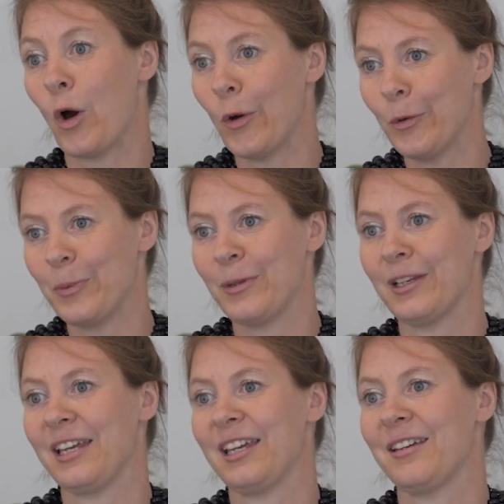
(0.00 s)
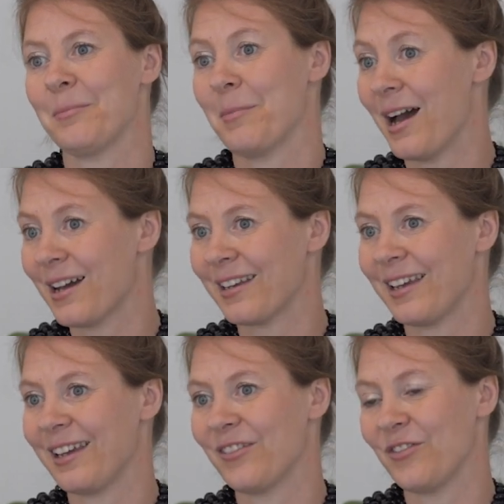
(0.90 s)
openly
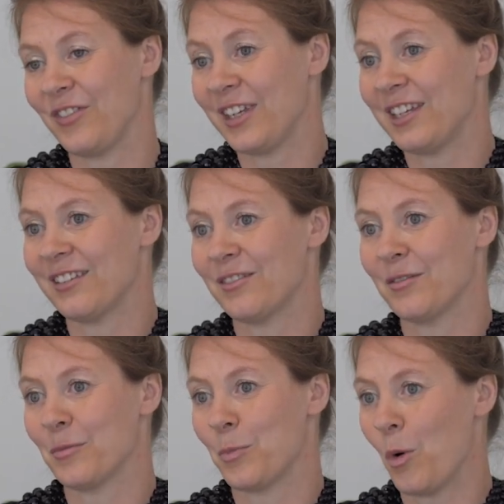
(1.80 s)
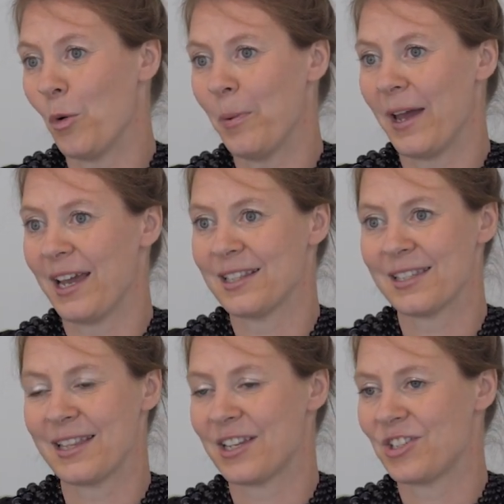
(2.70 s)
marketing vegan wall paints,
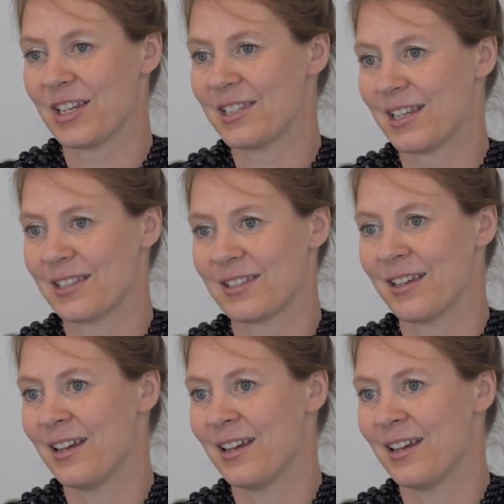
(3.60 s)
and they're just as